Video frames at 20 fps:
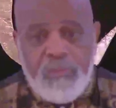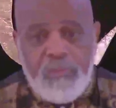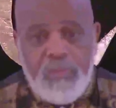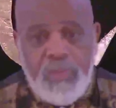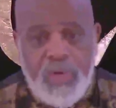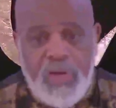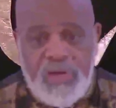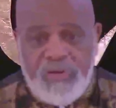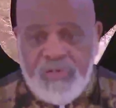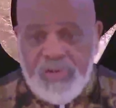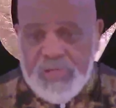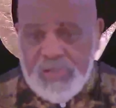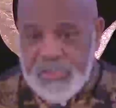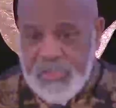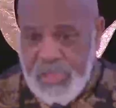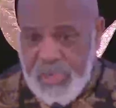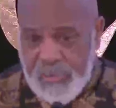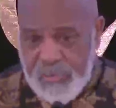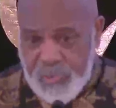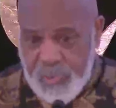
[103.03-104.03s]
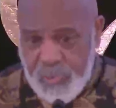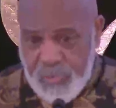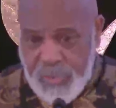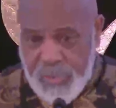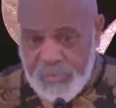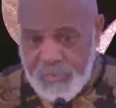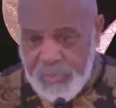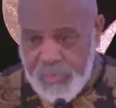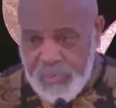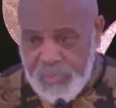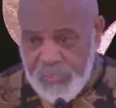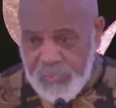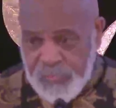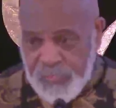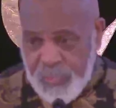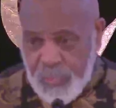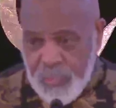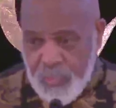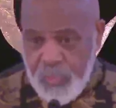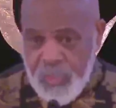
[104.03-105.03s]
I've had type 2 diabetes
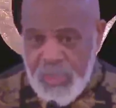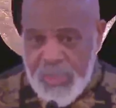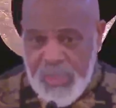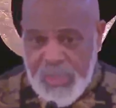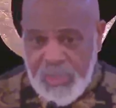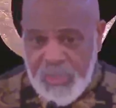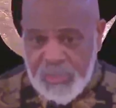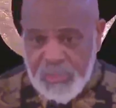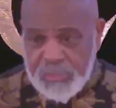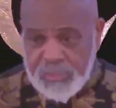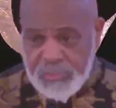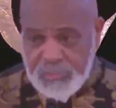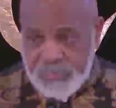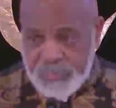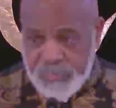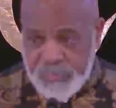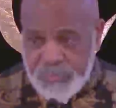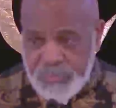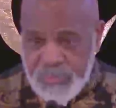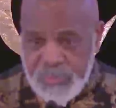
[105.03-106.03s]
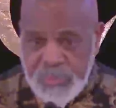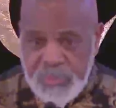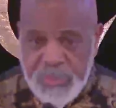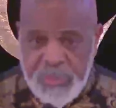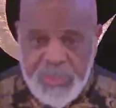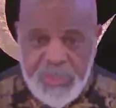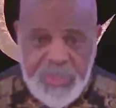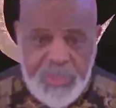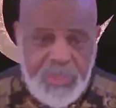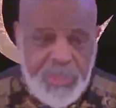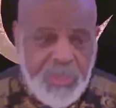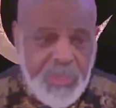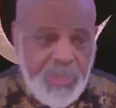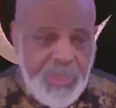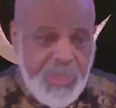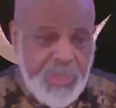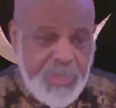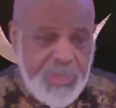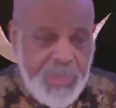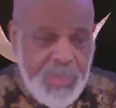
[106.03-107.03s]
for a while.
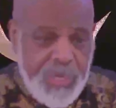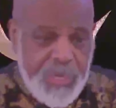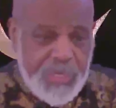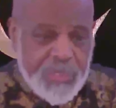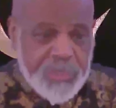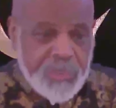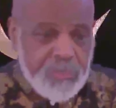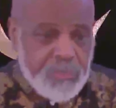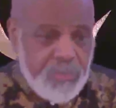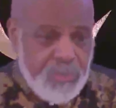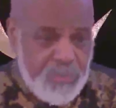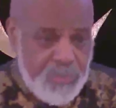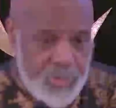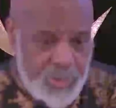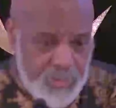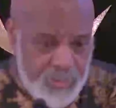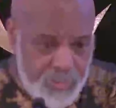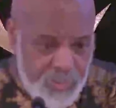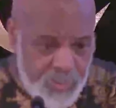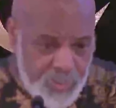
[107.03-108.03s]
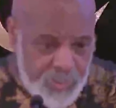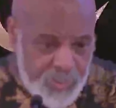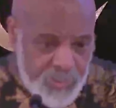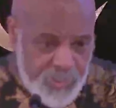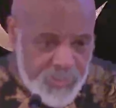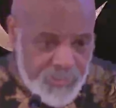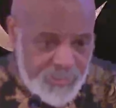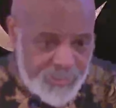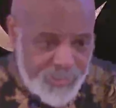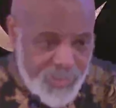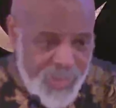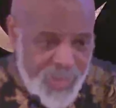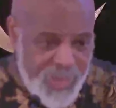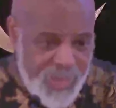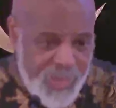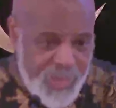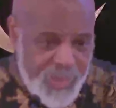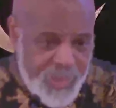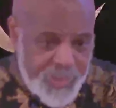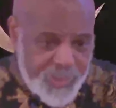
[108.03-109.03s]
And I can remember
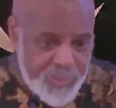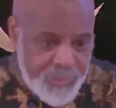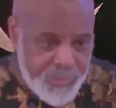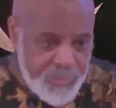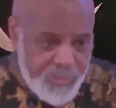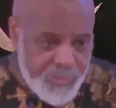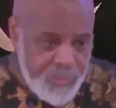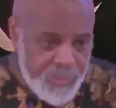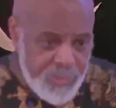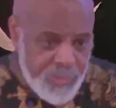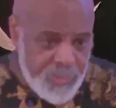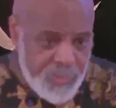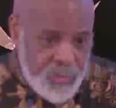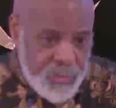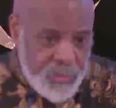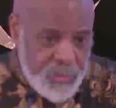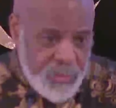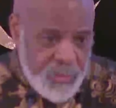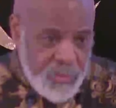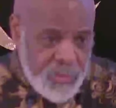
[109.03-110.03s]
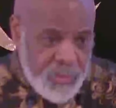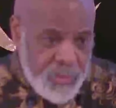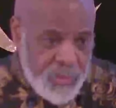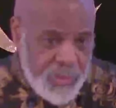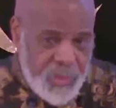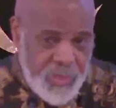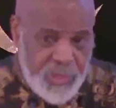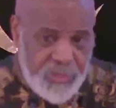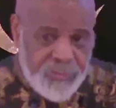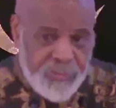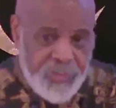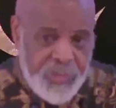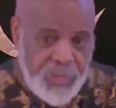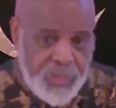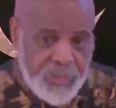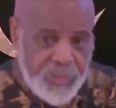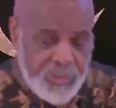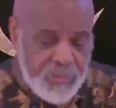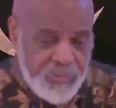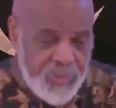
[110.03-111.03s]
buying a half
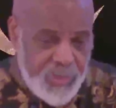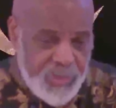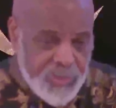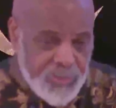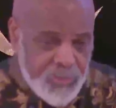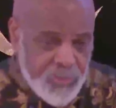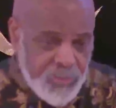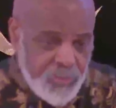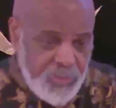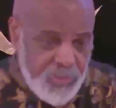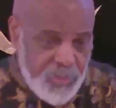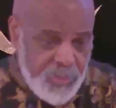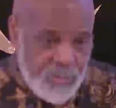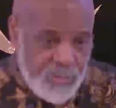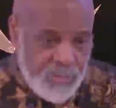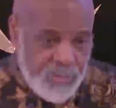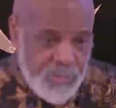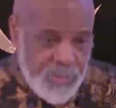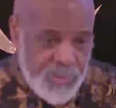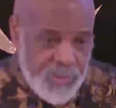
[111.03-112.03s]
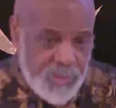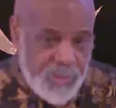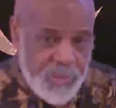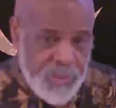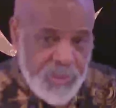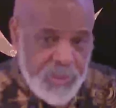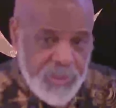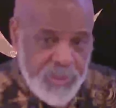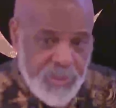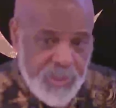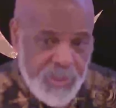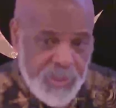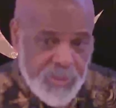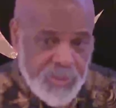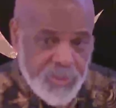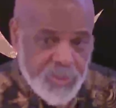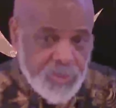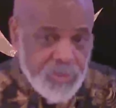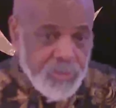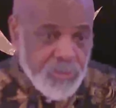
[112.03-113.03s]
gallon of ice cream and eating it
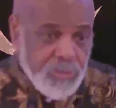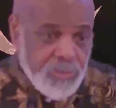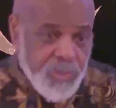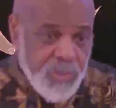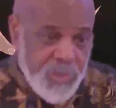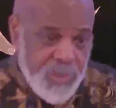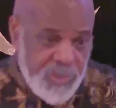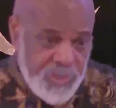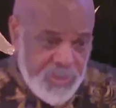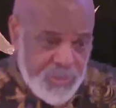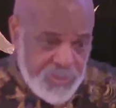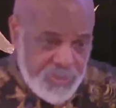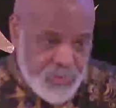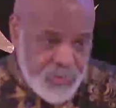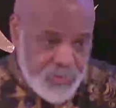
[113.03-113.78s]
in 2 days.